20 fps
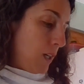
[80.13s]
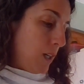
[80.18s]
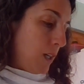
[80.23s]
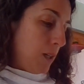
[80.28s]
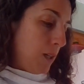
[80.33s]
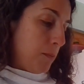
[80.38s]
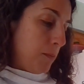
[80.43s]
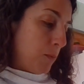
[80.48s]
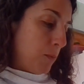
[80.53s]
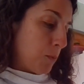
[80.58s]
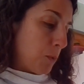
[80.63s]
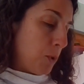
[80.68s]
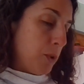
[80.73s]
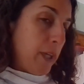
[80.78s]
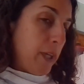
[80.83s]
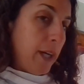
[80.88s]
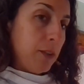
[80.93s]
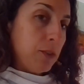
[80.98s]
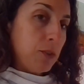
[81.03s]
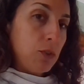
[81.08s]
um,
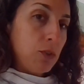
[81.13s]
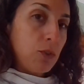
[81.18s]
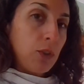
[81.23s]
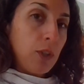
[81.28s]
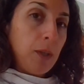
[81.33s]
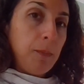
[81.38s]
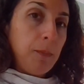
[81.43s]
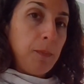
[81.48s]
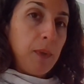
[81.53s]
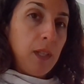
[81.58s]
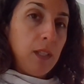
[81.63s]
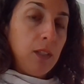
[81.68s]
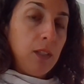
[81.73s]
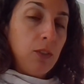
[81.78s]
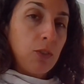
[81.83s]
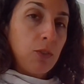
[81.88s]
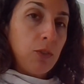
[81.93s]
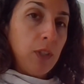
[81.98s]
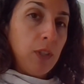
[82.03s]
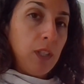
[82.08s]
rolled out strip
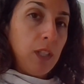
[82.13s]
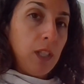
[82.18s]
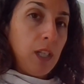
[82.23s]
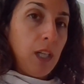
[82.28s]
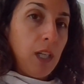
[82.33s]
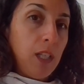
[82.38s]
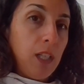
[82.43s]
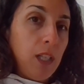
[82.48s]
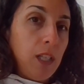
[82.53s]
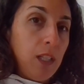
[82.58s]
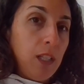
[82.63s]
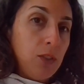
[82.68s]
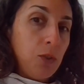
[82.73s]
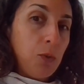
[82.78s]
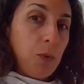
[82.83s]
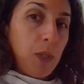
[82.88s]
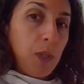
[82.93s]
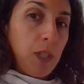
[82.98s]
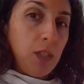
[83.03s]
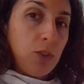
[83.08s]
and you're going to cut it
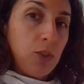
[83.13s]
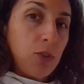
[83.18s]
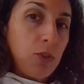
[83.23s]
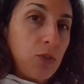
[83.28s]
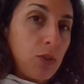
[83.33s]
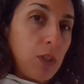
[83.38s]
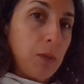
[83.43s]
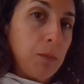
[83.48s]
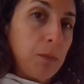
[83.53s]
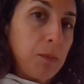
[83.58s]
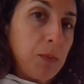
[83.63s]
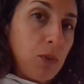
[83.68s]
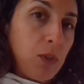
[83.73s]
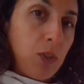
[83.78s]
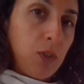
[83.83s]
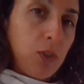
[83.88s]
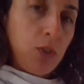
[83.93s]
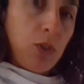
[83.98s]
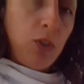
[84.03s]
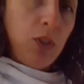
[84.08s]
into one inch strips.
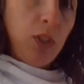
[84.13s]
So I'll